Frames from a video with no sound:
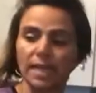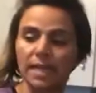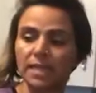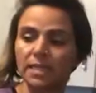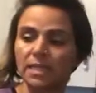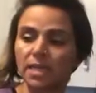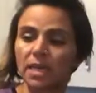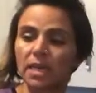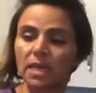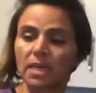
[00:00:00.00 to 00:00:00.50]

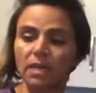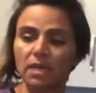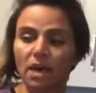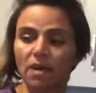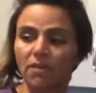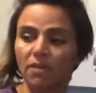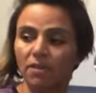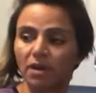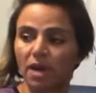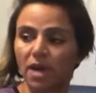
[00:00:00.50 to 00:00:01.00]
lid,
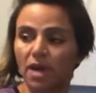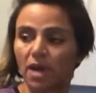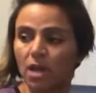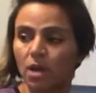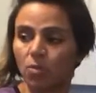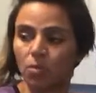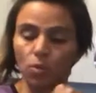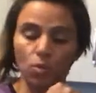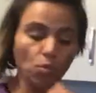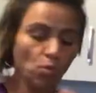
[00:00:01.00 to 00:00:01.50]
cover it,
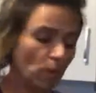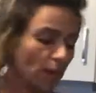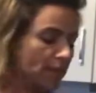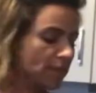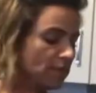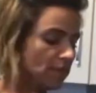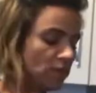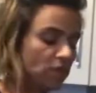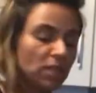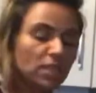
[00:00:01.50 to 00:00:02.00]
we'll
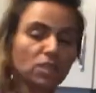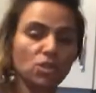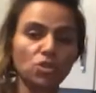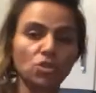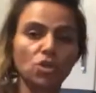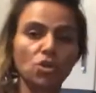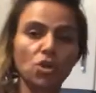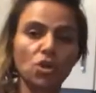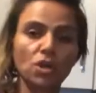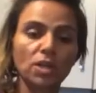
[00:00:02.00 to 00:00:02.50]
wait for this to
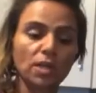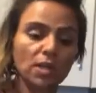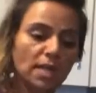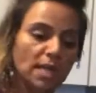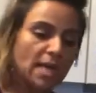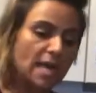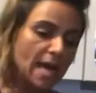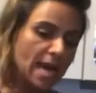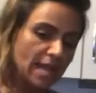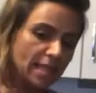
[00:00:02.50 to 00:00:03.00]
cook,
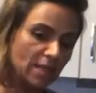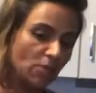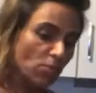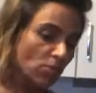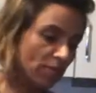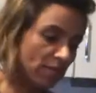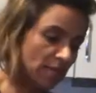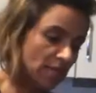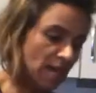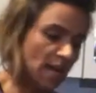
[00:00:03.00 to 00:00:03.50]
and then
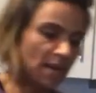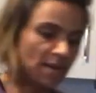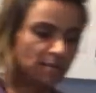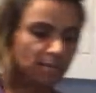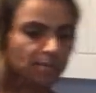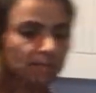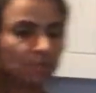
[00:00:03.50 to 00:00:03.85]
we'll return.